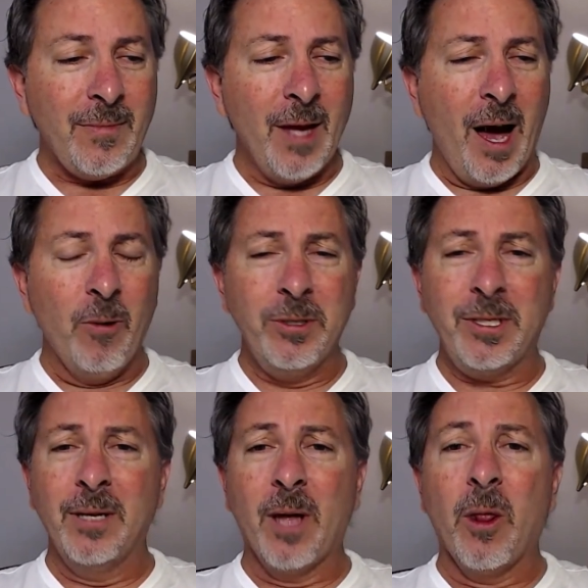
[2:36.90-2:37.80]
I was
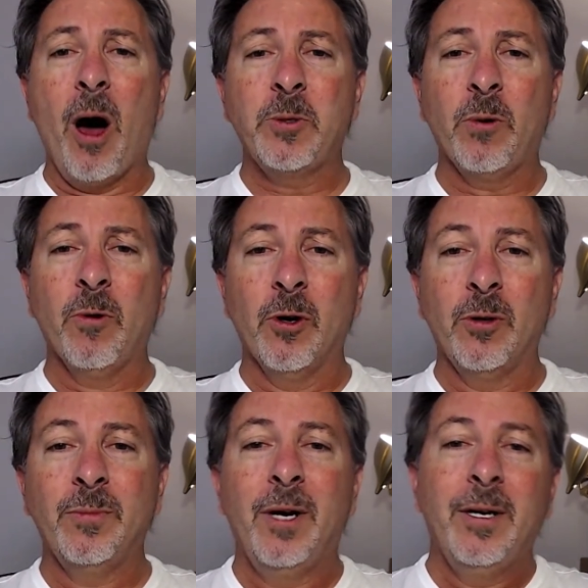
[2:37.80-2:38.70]
in the laundry
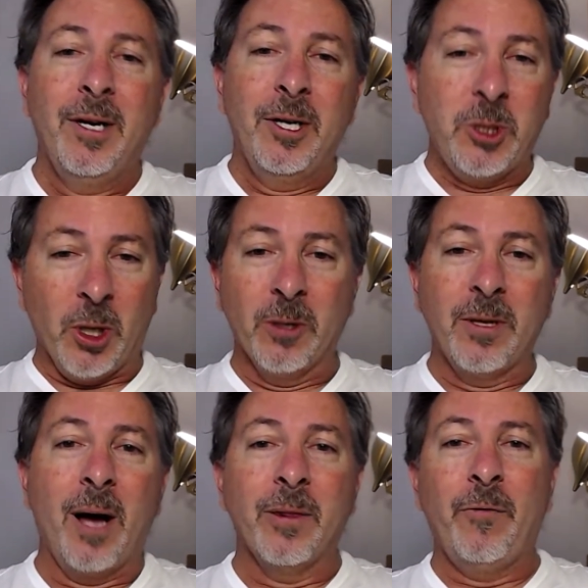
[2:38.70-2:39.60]
room, turned
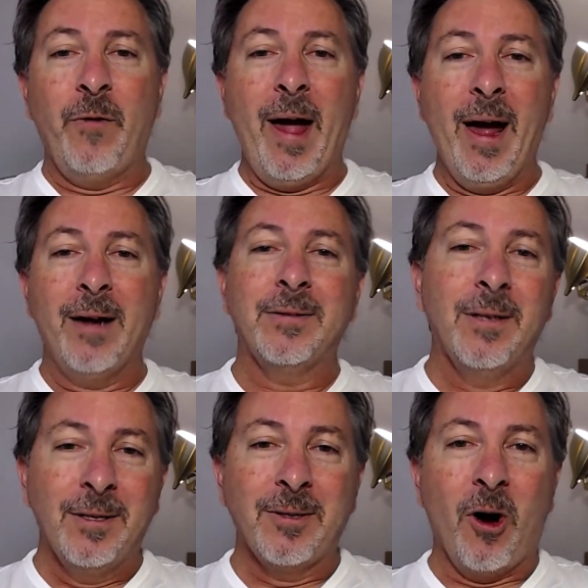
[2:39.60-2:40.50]
on the fan,
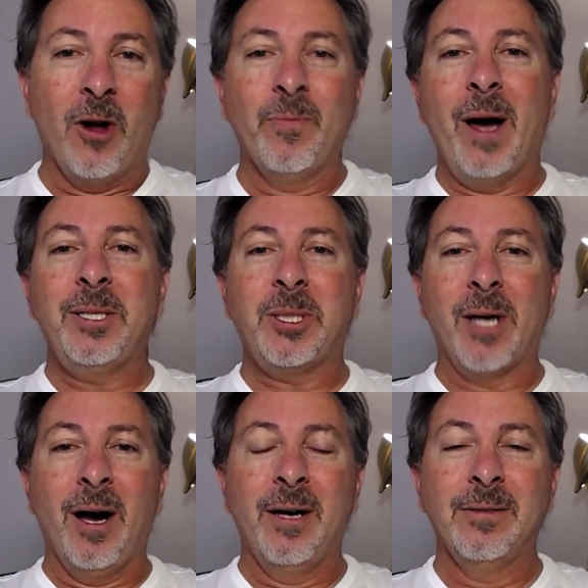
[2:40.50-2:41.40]
called my
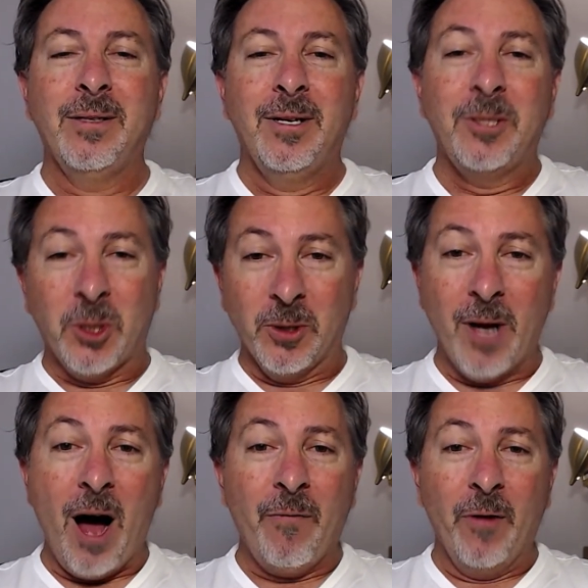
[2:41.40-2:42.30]
son, turned
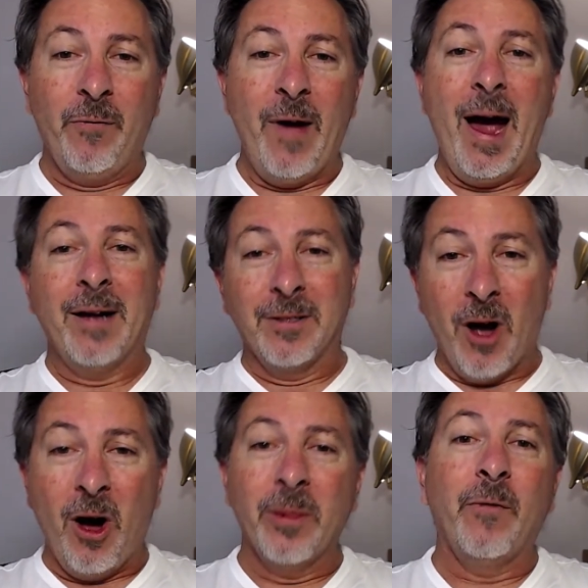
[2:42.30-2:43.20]
off the fan and
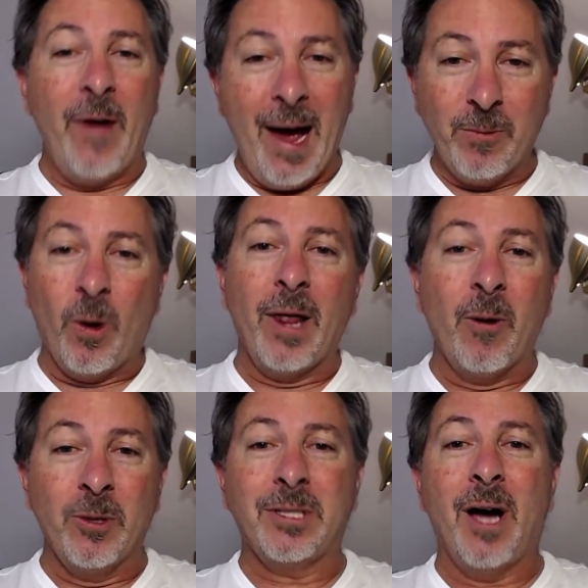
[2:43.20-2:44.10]
on the fan while I
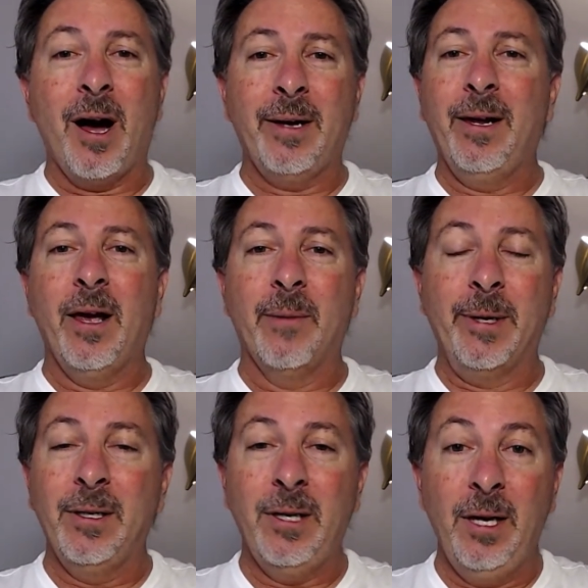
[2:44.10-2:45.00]
was talking to him,
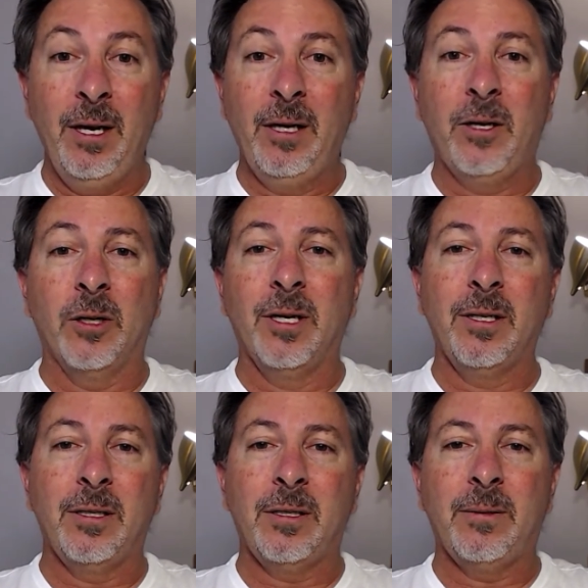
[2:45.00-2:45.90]
and he
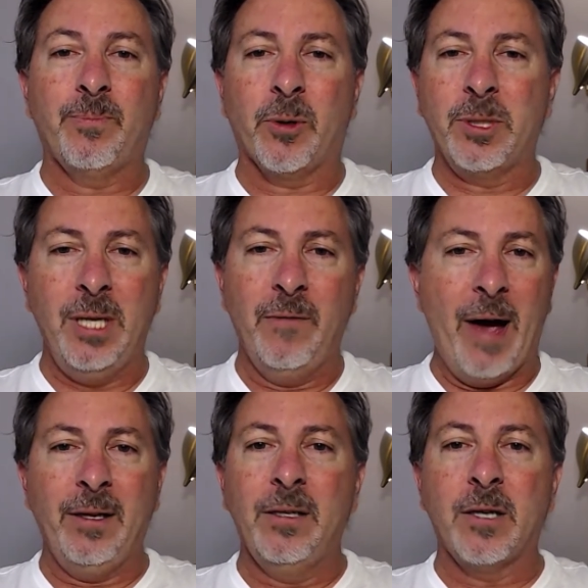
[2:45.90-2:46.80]
couldn't perceive
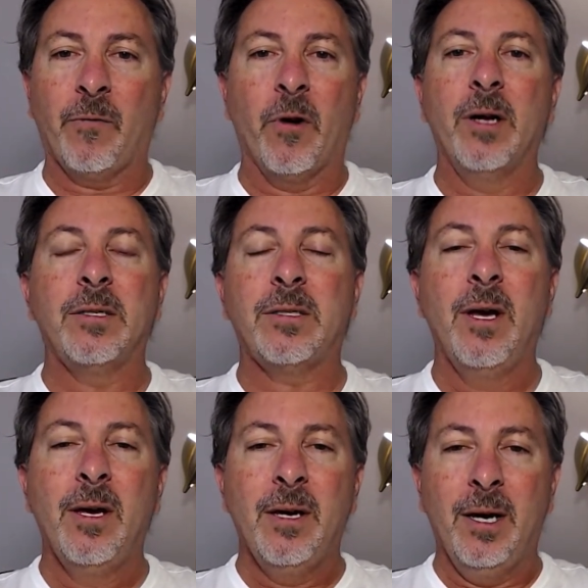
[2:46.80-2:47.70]
any difference
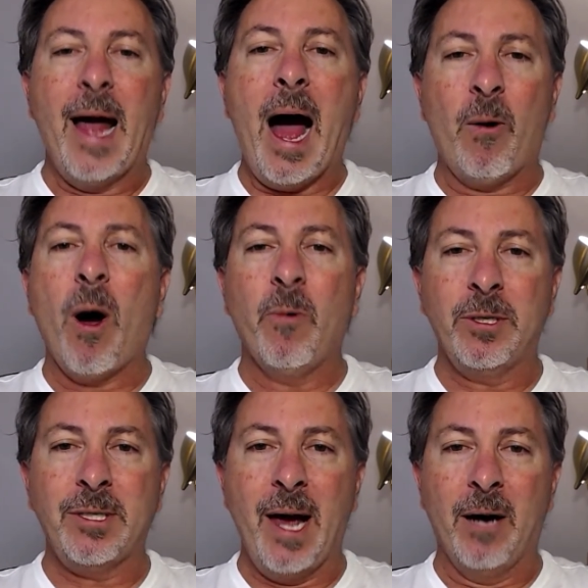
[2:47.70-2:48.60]
in how I was
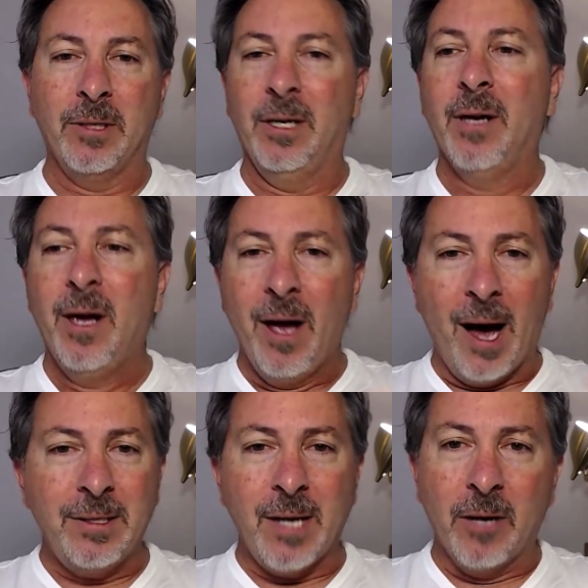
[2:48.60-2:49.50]
sounding. I
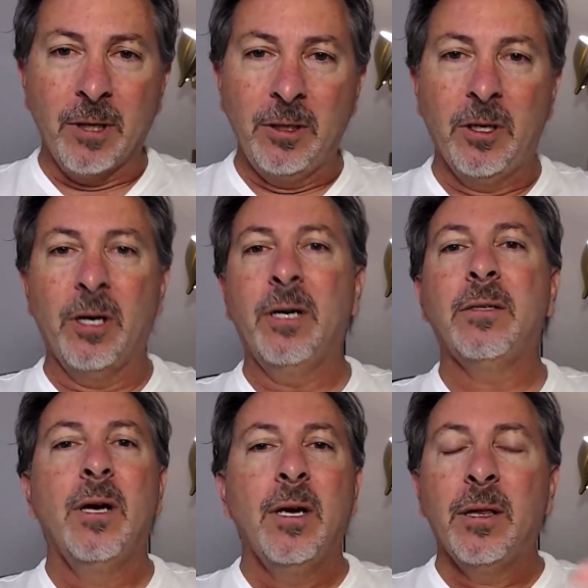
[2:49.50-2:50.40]
sounded good,
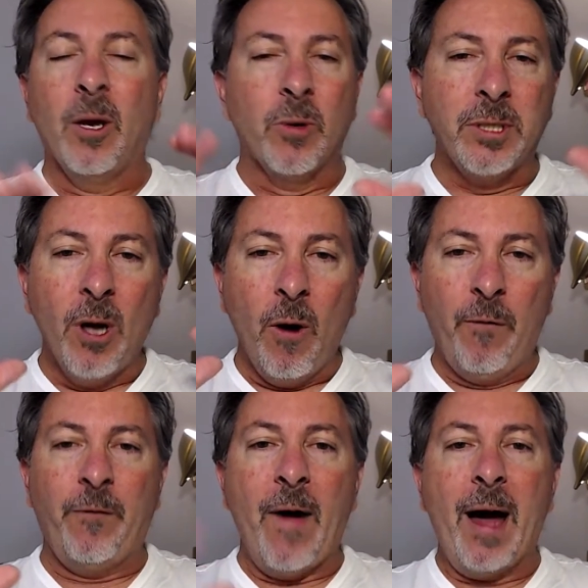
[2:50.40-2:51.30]
there was no
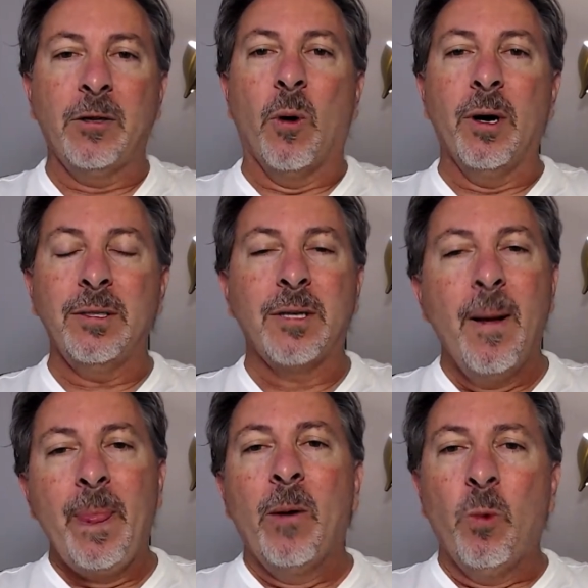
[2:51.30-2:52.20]
fan noise.
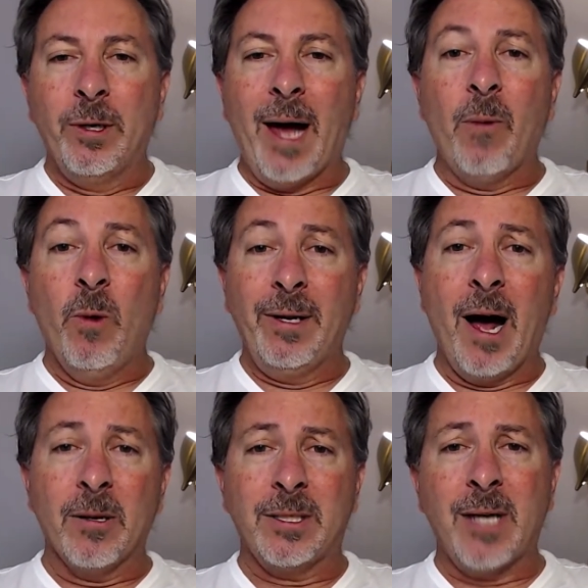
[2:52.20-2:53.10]
When I went
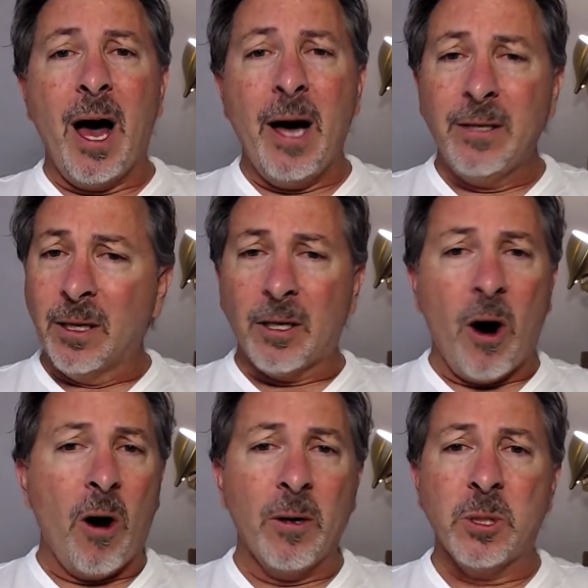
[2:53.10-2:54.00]
outside and the
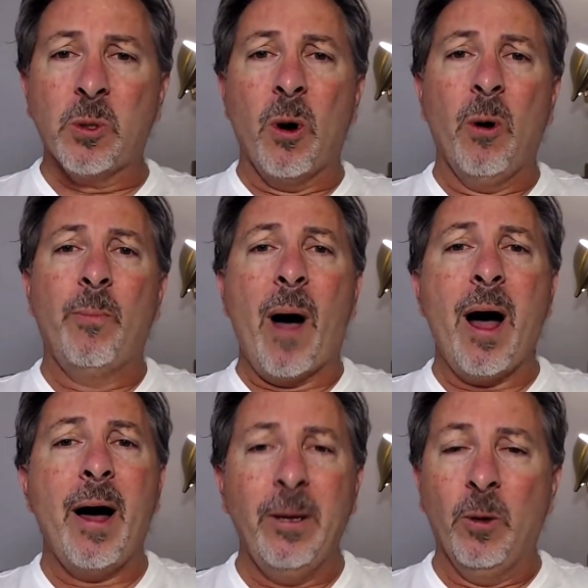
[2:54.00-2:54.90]
cars drove
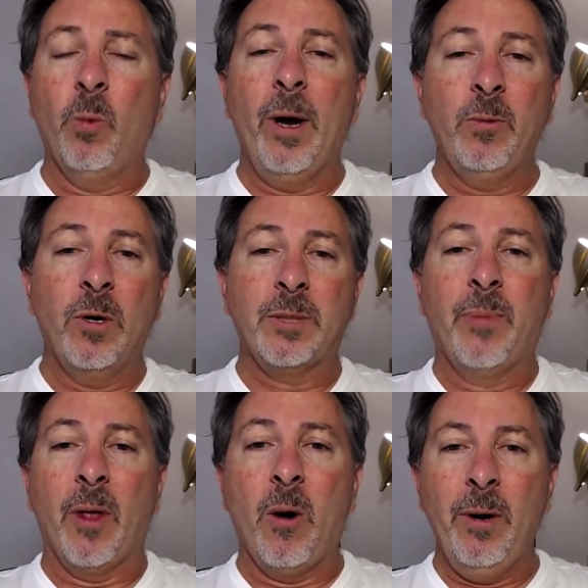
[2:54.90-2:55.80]
by and the wind was
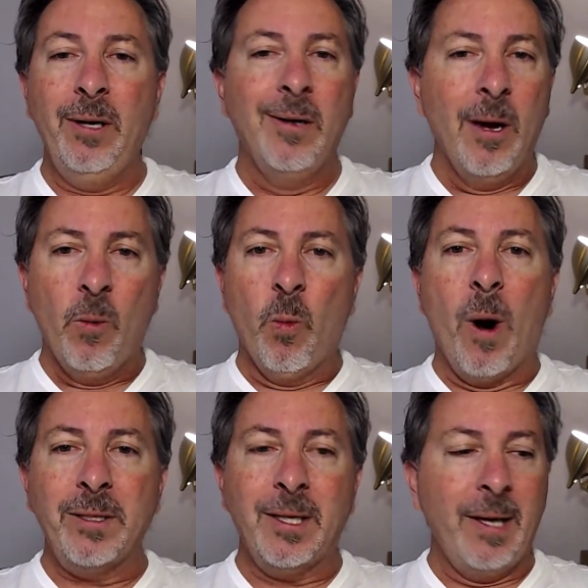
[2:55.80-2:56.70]
blowing,
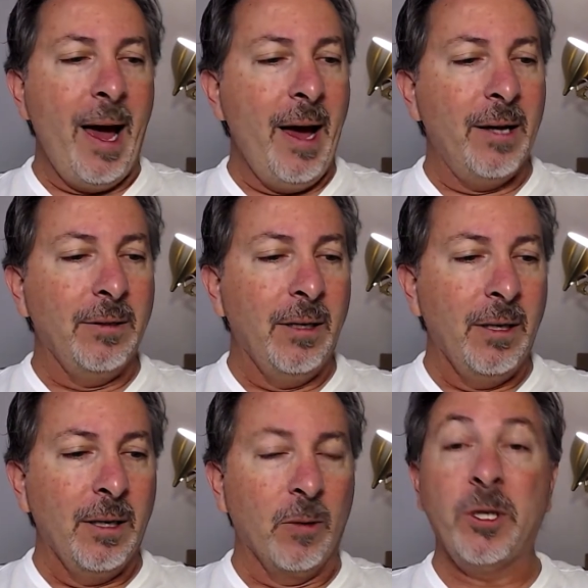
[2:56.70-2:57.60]
once again,
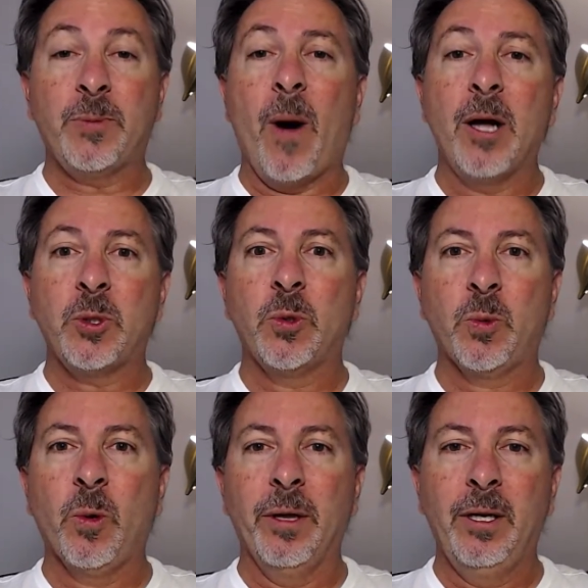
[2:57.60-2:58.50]
the response was
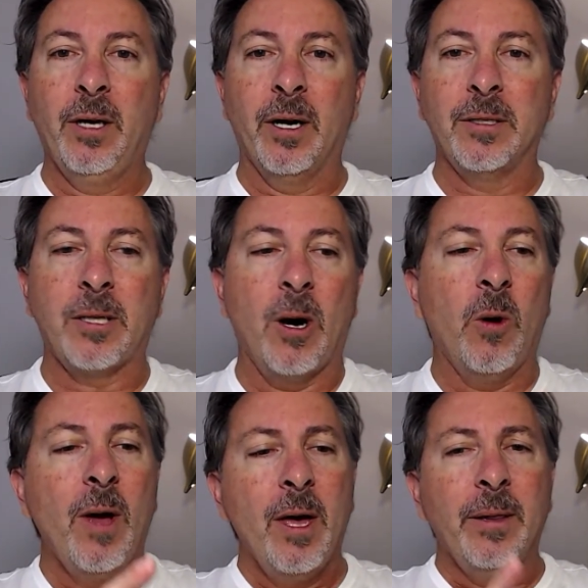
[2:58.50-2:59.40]
really good. So
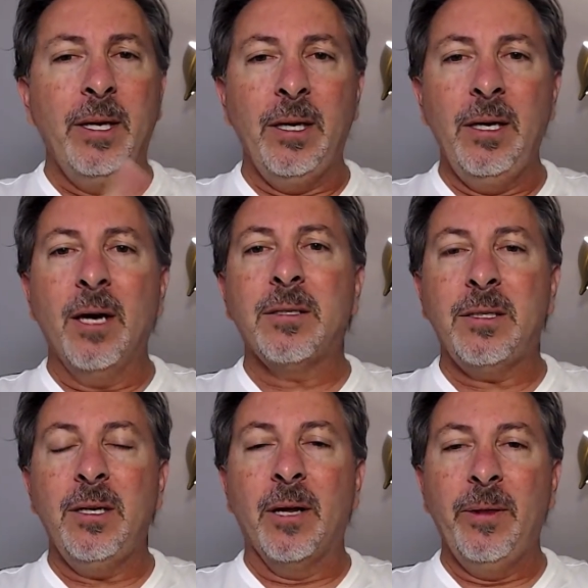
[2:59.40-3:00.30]
the
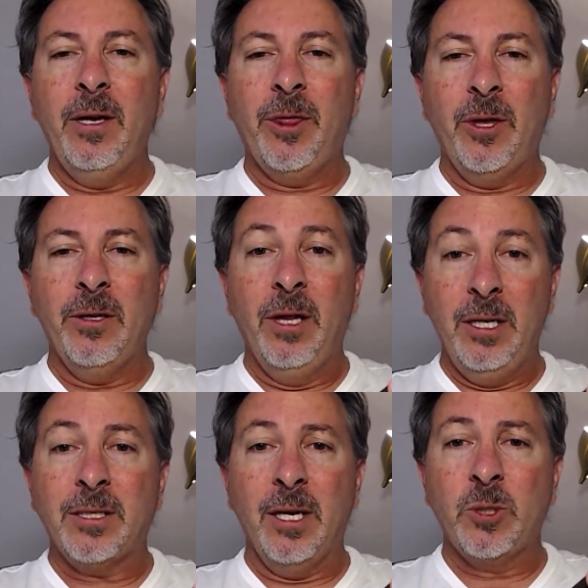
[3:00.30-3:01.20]
ENC on these these things